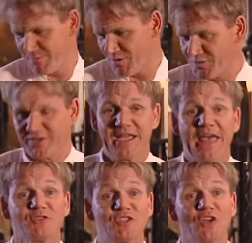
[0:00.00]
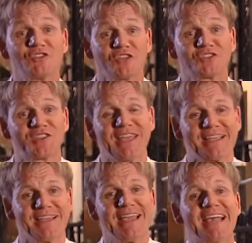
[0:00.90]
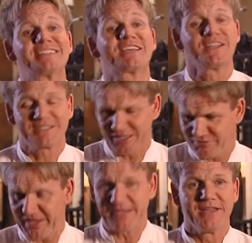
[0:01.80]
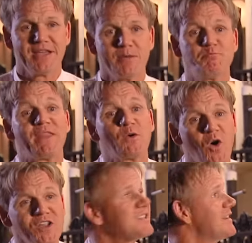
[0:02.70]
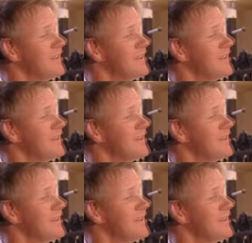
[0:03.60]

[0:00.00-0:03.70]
the moon, and there was no such thing as a color TV. But there was